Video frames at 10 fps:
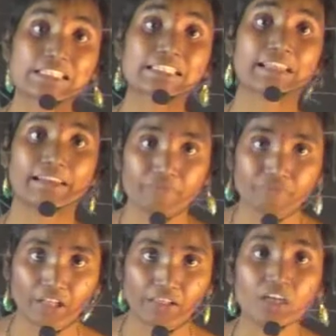left in
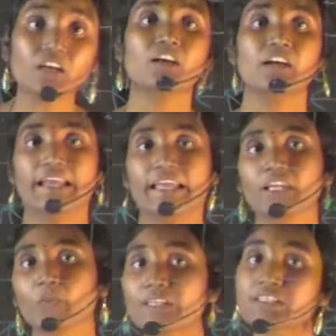the n
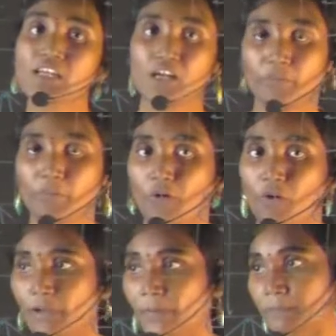queens problem.